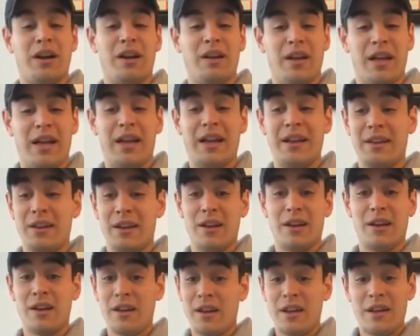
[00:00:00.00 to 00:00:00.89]
And
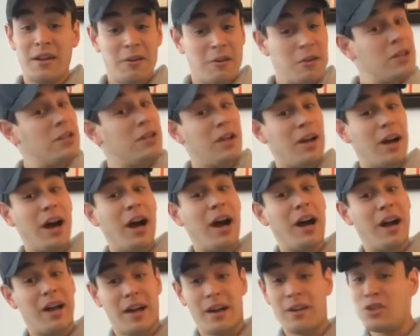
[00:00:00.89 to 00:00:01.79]

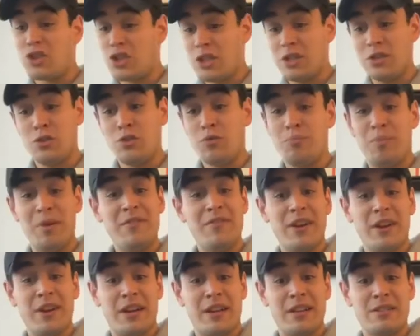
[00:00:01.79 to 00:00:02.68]
you've been
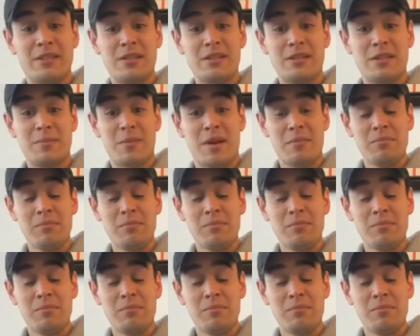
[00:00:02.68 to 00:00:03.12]
very consistent, Mom.